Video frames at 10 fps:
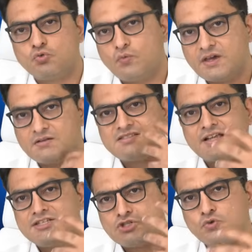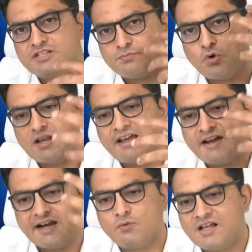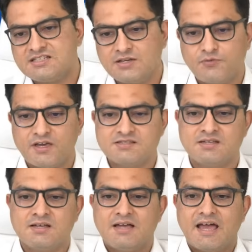where stage 2 is more like an advancing phase.